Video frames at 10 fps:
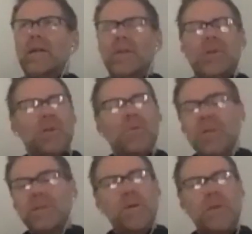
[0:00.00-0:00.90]

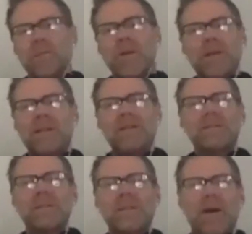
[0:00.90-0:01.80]
you're totally right. This
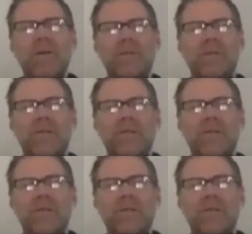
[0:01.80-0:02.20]
is how